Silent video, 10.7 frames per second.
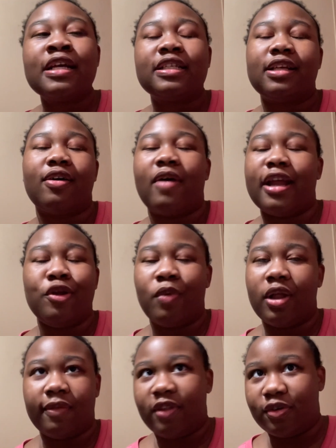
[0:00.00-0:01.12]
So I knew all
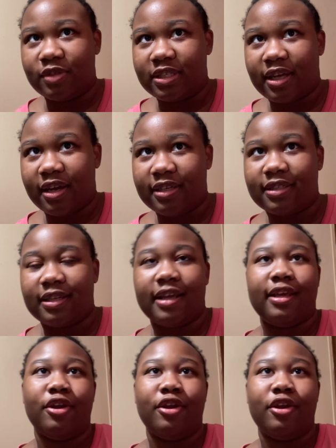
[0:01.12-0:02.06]
of those signs, like,